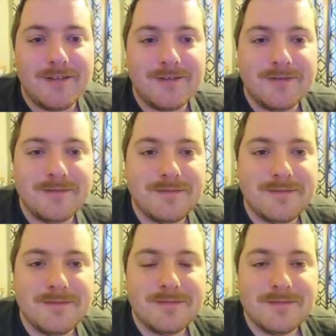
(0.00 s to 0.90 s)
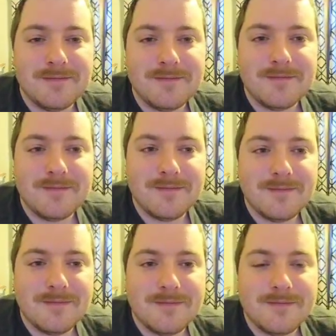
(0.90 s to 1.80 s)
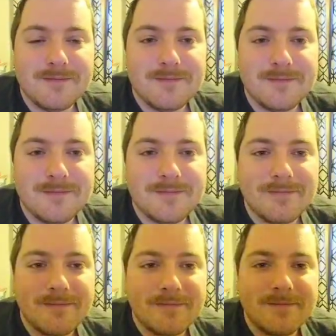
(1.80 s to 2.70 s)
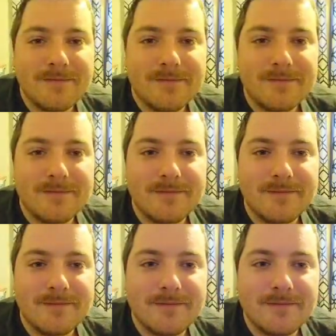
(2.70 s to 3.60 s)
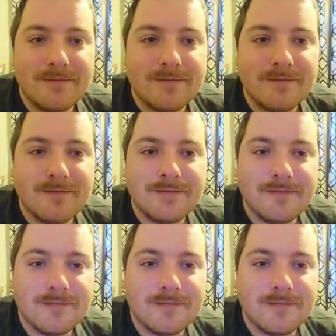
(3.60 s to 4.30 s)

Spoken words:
[no speech]